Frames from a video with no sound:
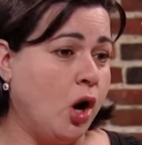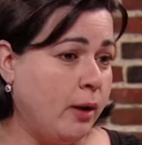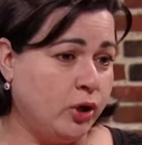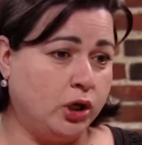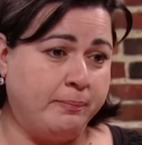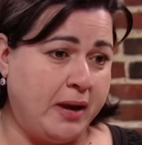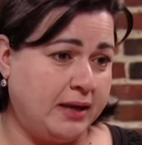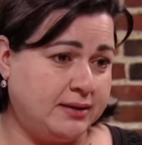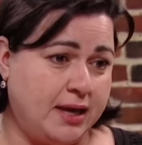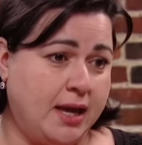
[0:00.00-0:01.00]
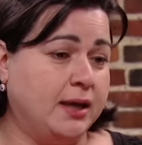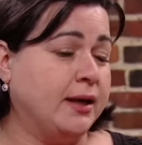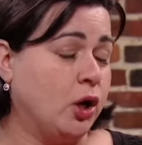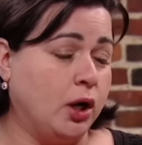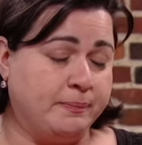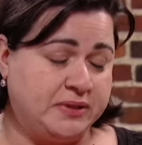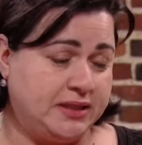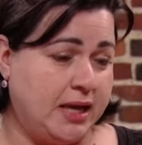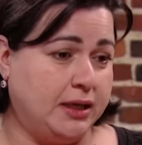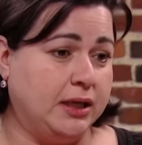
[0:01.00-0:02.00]
got me on a bad day, and I got
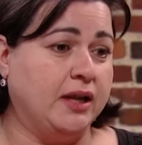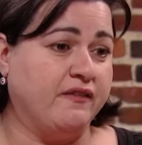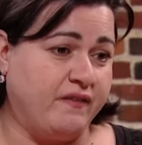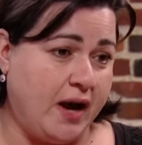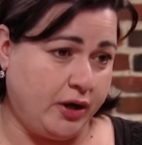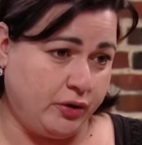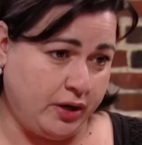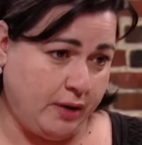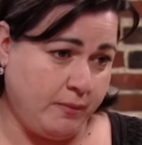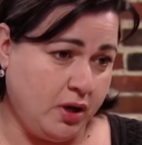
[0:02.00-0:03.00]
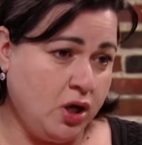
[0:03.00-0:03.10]
upset, and I fired him.